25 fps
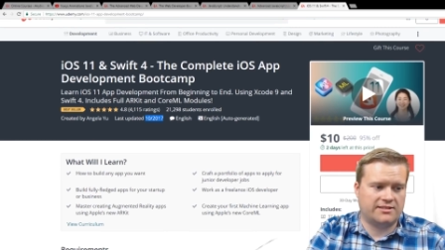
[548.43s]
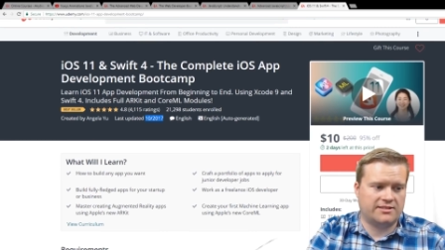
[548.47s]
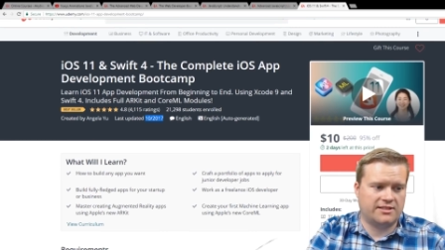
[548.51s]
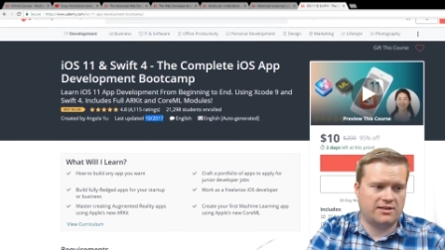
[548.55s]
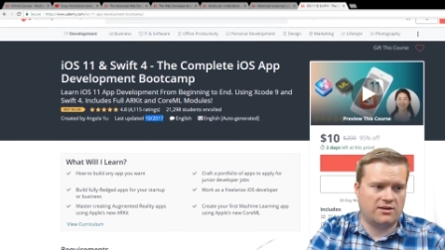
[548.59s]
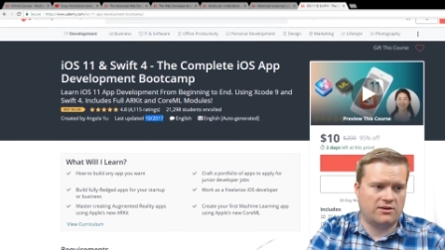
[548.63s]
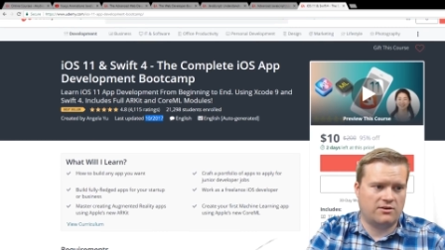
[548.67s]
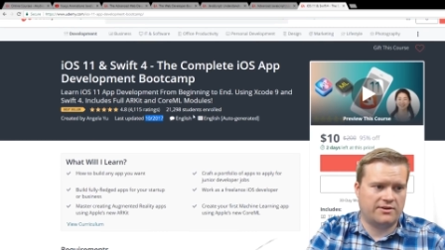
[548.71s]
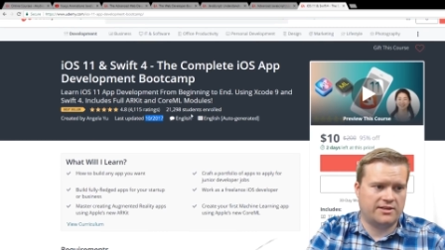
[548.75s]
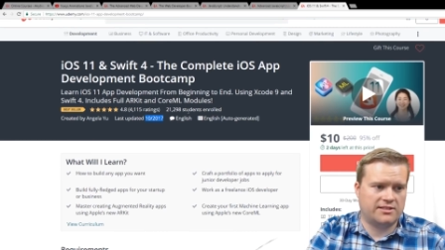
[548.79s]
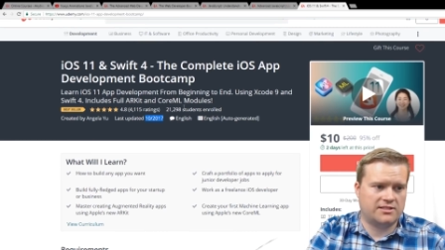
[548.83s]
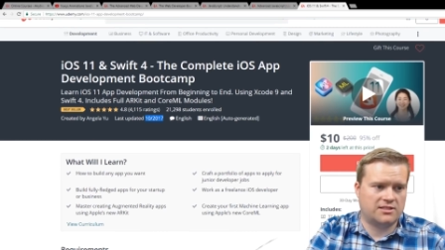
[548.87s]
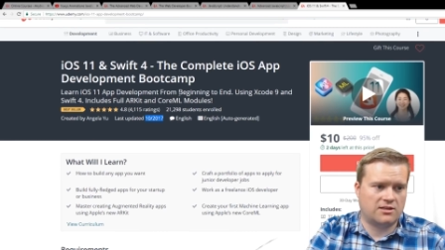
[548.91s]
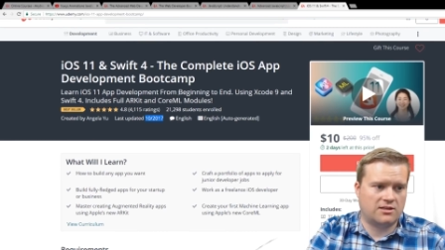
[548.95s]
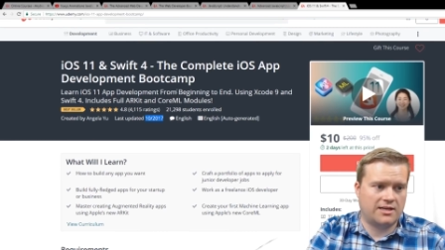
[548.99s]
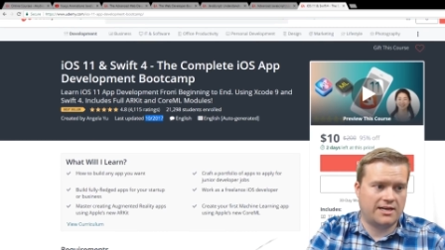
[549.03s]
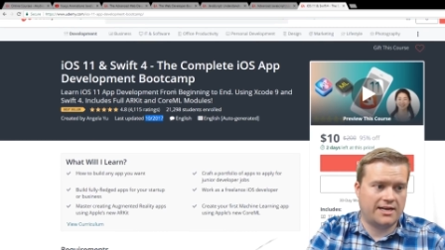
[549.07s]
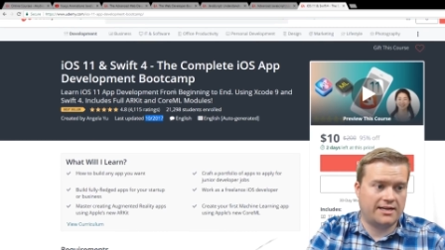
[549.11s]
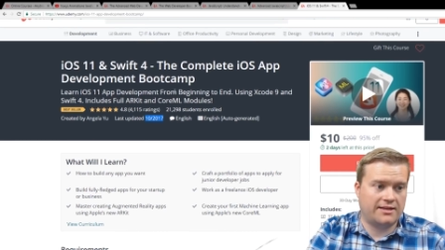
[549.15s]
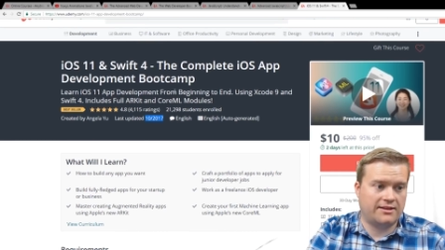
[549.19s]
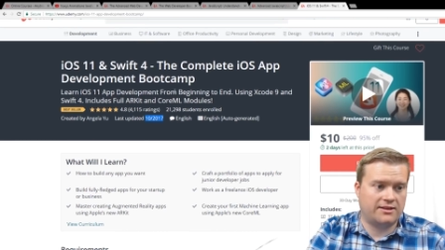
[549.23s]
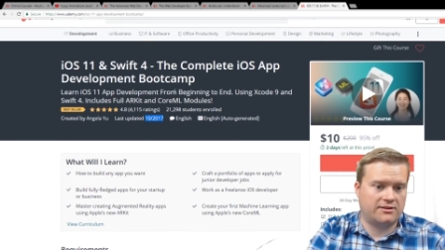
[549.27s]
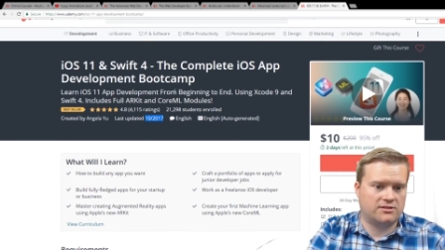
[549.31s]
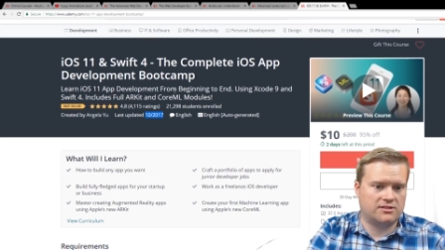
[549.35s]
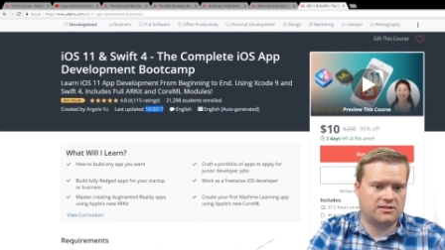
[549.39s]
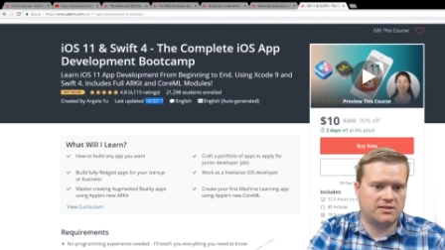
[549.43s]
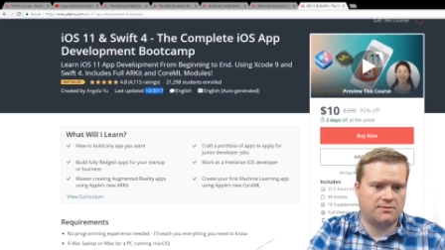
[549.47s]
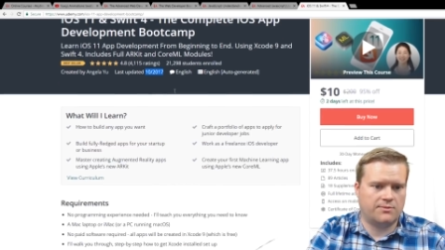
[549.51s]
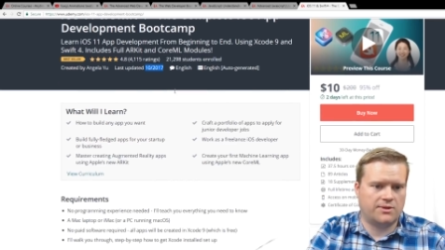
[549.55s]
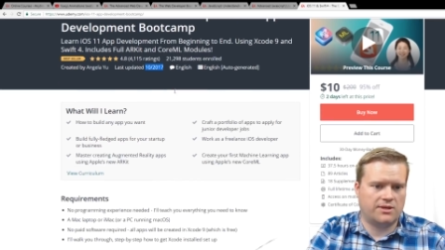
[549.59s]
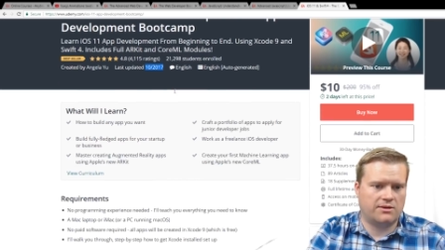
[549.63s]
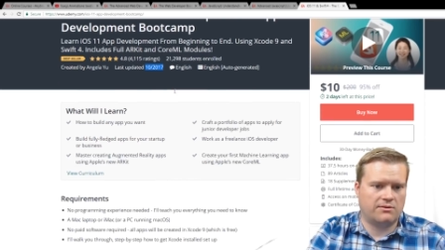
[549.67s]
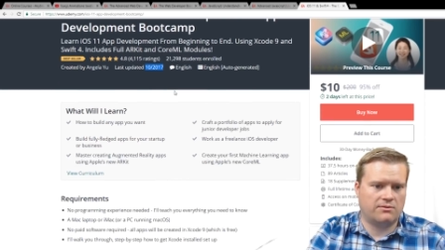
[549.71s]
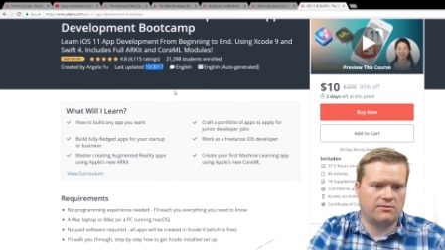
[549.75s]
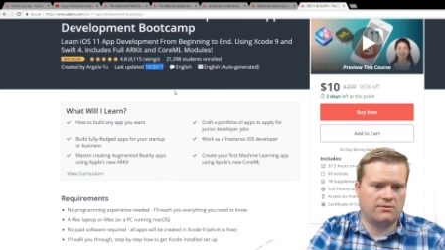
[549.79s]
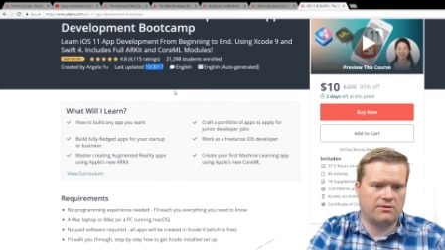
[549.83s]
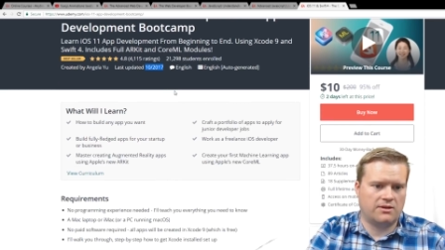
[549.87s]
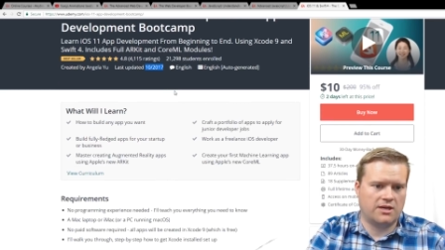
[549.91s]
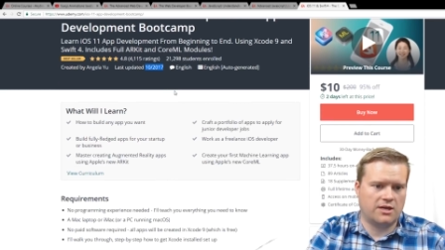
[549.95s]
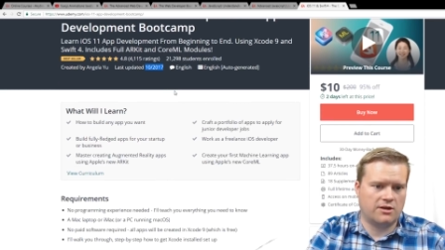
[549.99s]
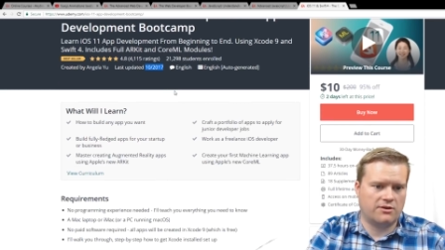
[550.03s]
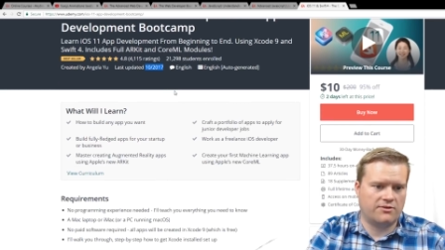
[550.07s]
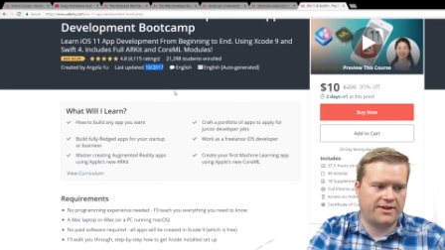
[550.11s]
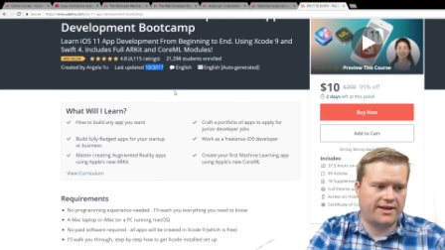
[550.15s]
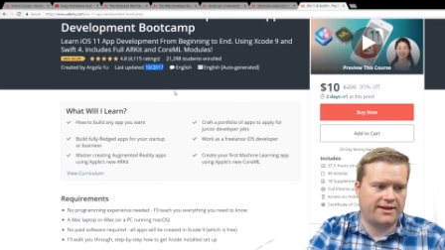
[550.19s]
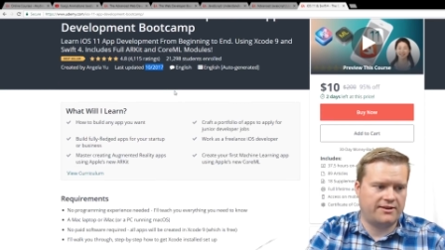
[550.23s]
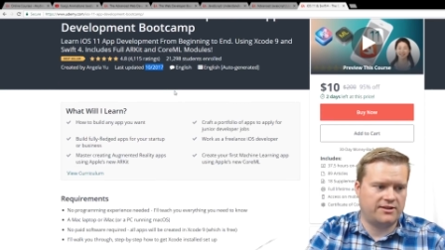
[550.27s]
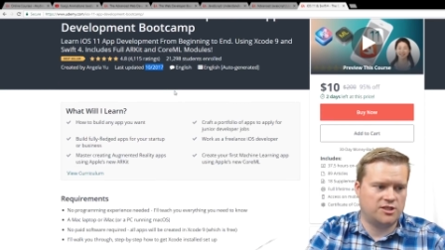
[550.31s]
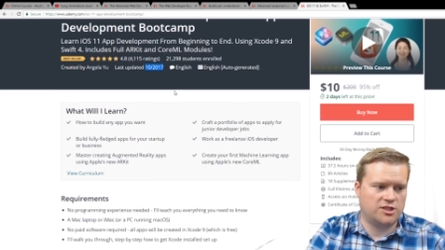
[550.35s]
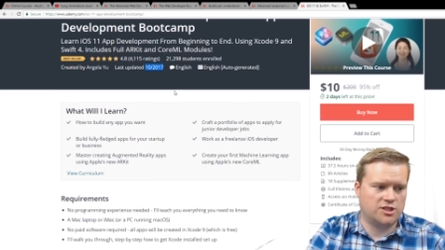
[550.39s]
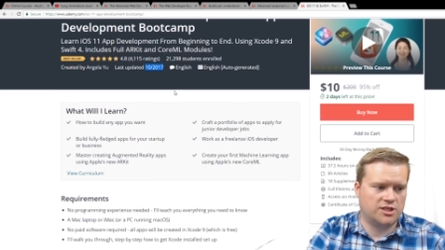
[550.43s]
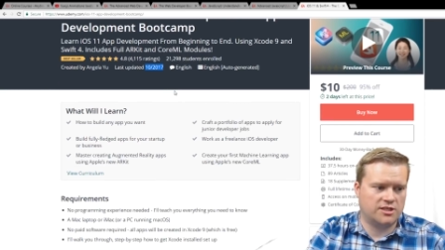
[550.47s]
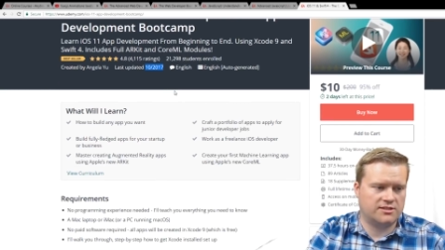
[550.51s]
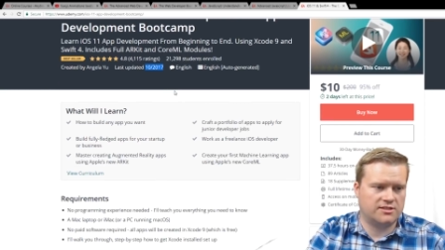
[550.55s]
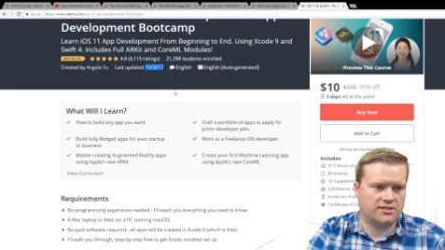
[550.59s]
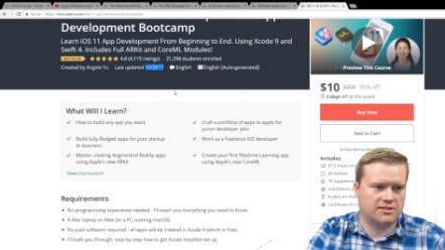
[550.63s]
So that's glad there's something here that just